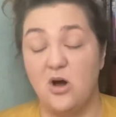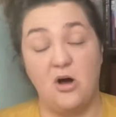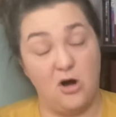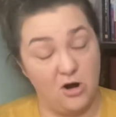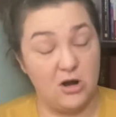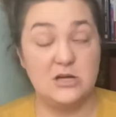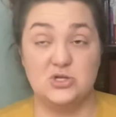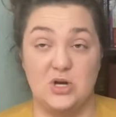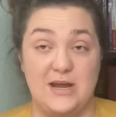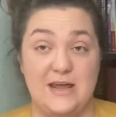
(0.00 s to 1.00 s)
are a
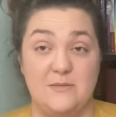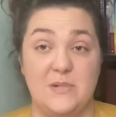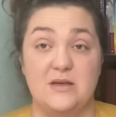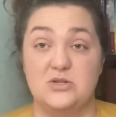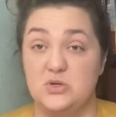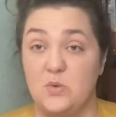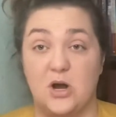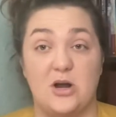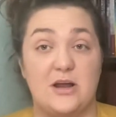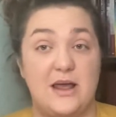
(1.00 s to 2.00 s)
dream to
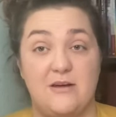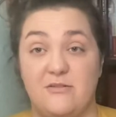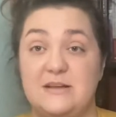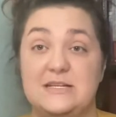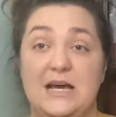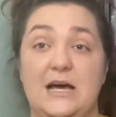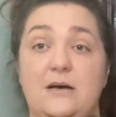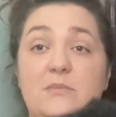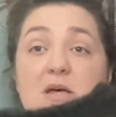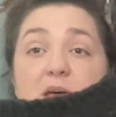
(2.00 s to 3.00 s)
work every time.